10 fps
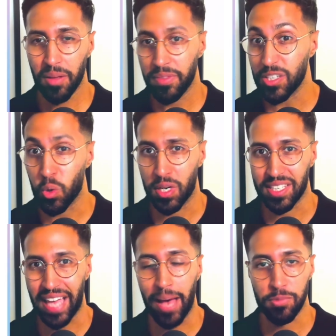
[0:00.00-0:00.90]
this works
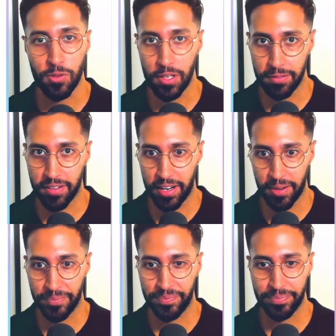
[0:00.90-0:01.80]
absolutely fine.
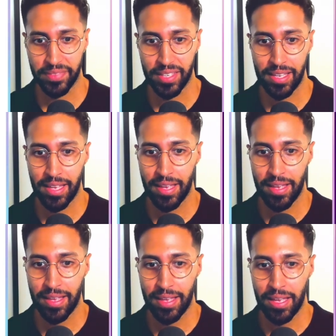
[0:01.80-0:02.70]

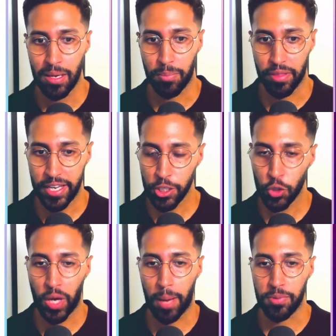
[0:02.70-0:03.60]
But the issue
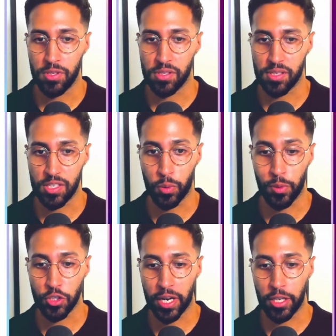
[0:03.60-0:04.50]
happens is when we're
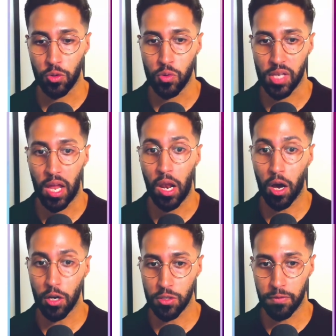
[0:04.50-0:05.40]
trying to use a
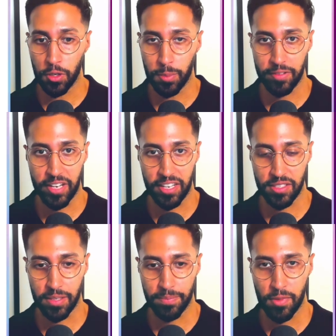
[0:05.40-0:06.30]
larger volume of data.
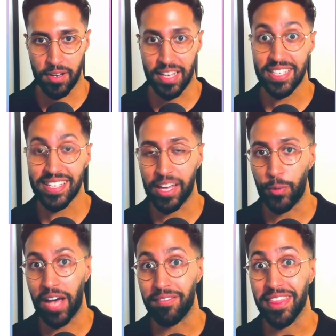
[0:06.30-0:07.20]
Let's say we
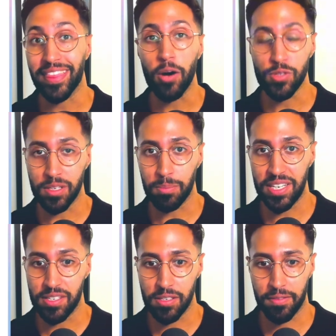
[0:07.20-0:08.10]
have 1,000
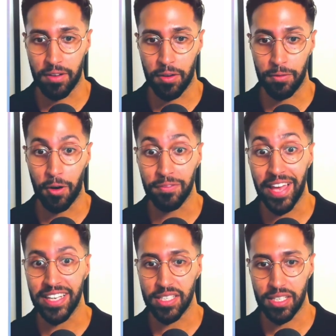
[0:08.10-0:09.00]
pieces of
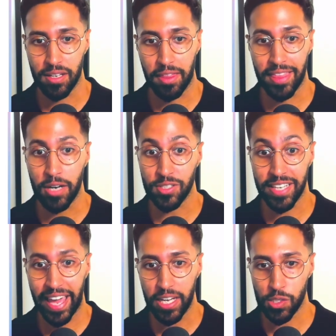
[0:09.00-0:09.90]
data, 1,000
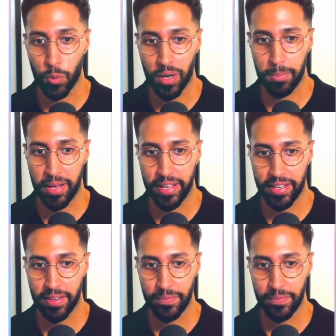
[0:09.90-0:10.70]
cakes we want to bake.